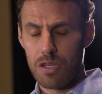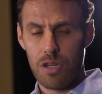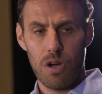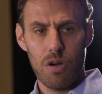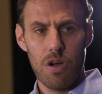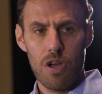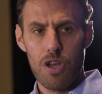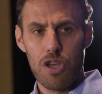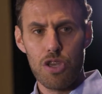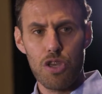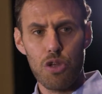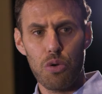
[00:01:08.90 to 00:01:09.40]

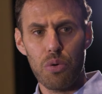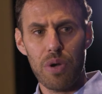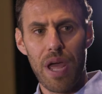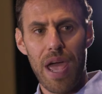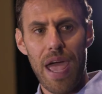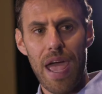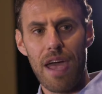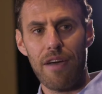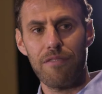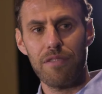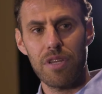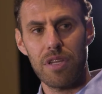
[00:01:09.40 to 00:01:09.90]
So you don't
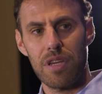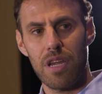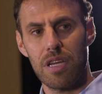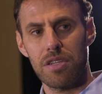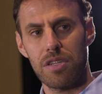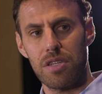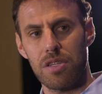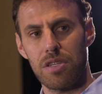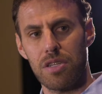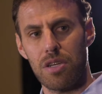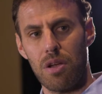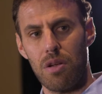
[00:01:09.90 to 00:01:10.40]
have to
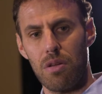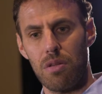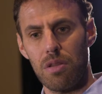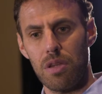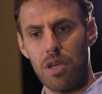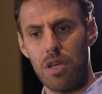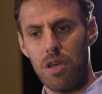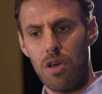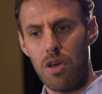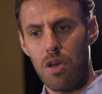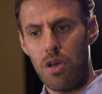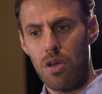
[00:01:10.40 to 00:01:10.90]

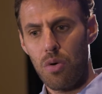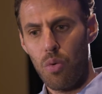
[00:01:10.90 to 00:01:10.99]
necessarily